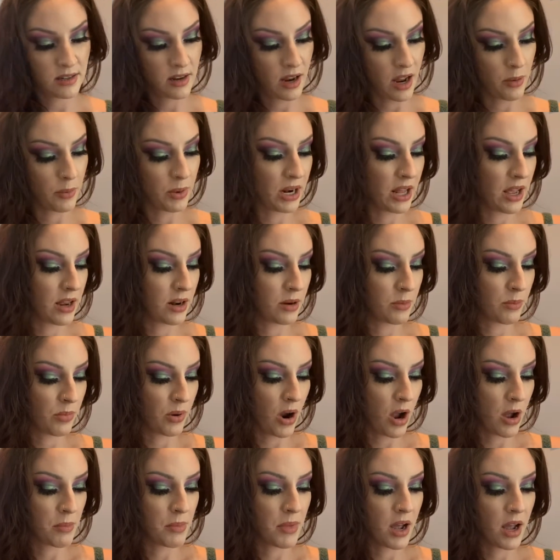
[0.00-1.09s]
I went ahead and
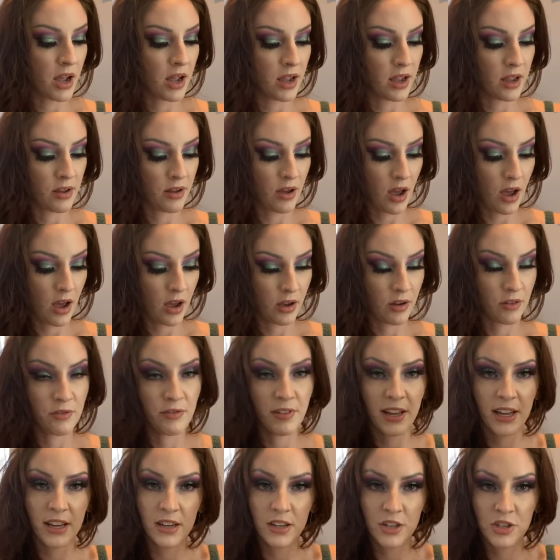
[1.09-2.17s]
brought my
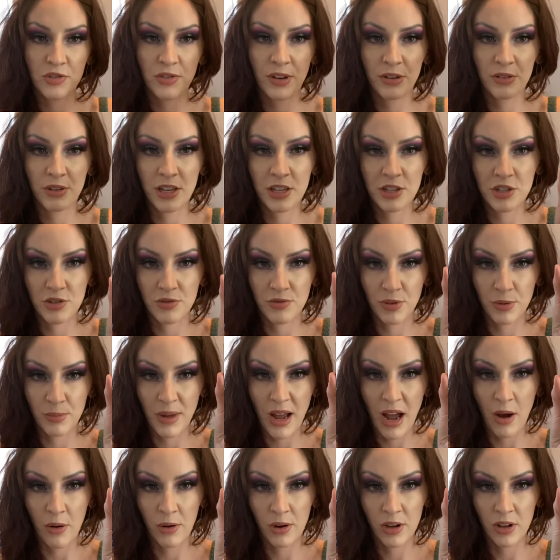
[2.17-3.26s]
Vanish foundation from
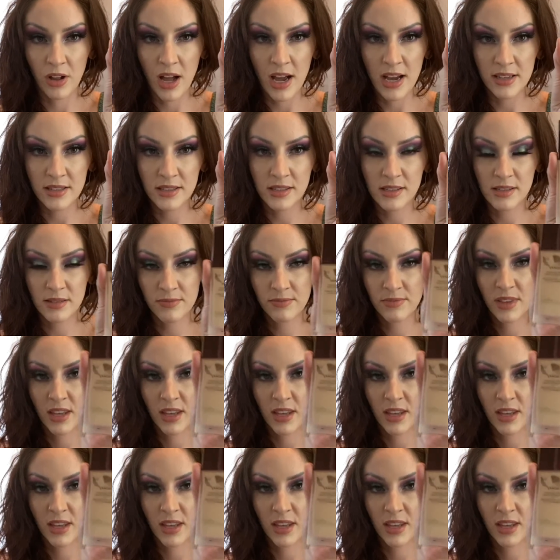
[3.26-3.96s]
Hourglass.